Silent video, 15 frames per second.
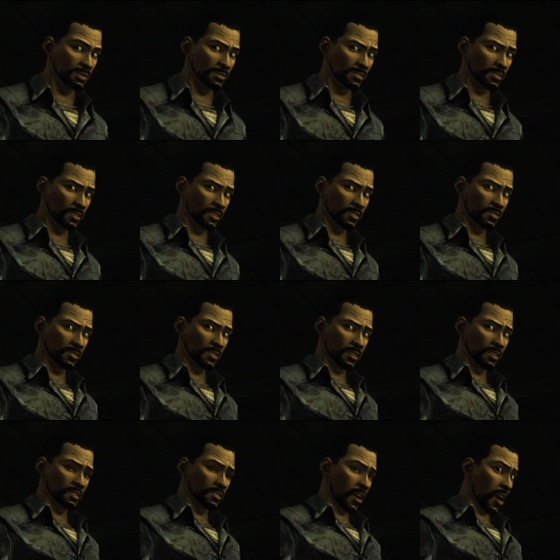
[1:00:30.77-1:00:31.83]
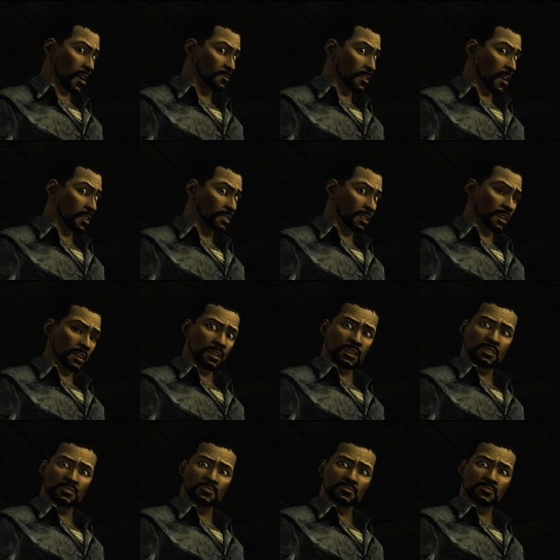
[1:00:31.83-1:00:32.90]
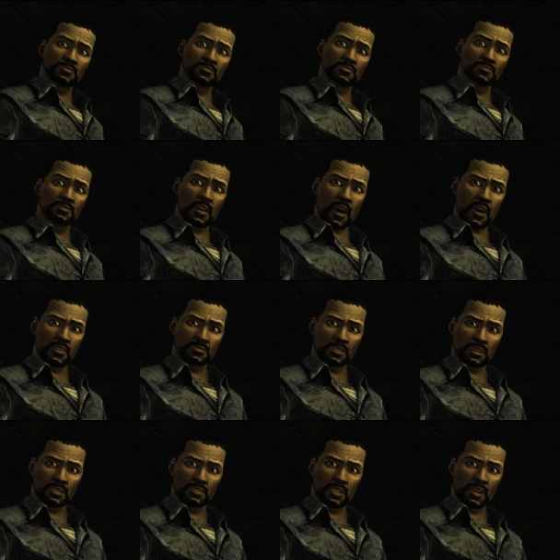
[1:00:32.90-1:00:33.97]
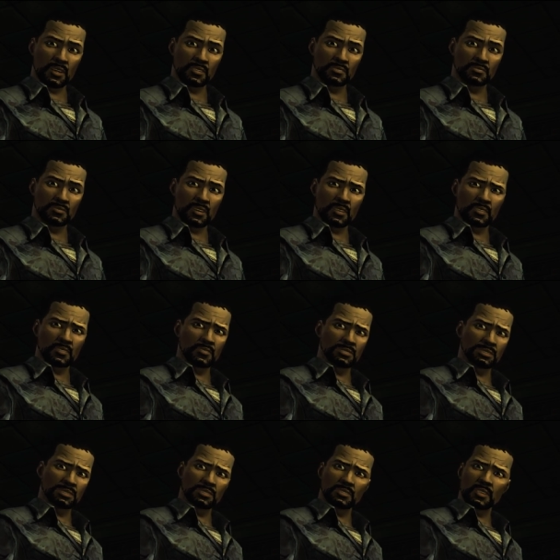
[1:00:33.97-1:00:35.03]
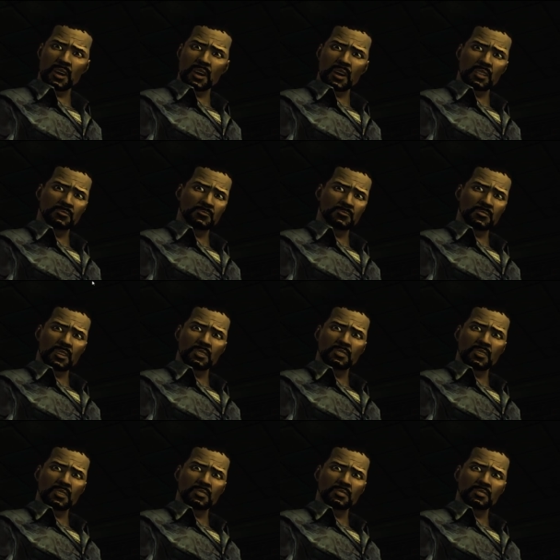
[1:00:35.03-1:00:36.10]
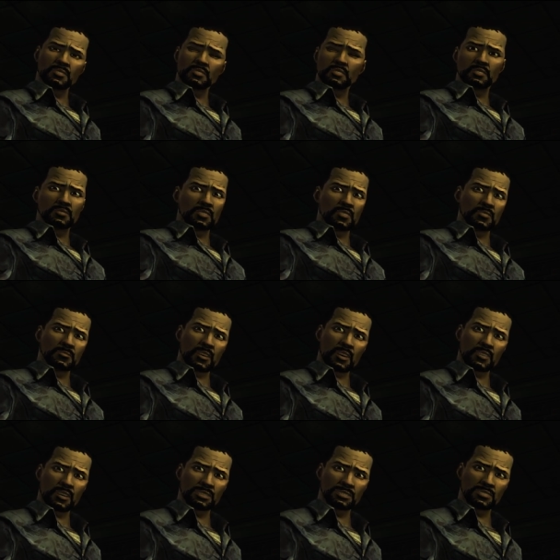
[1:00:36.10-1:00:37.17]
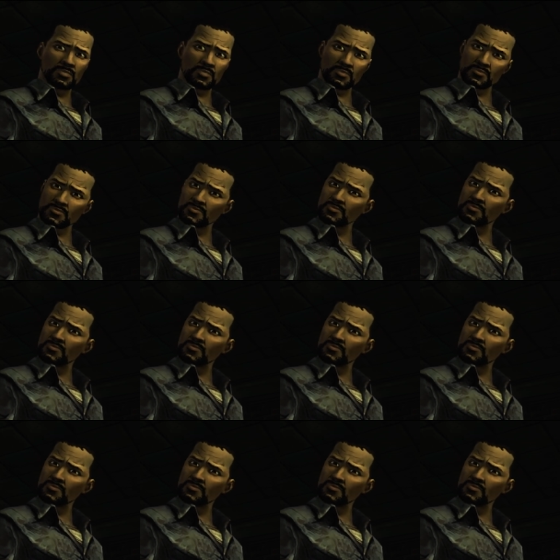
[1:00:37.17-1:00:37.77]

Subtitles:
Have any allergies or anything I should know about, right? Don't kids have allergies or asthma or just general maladies?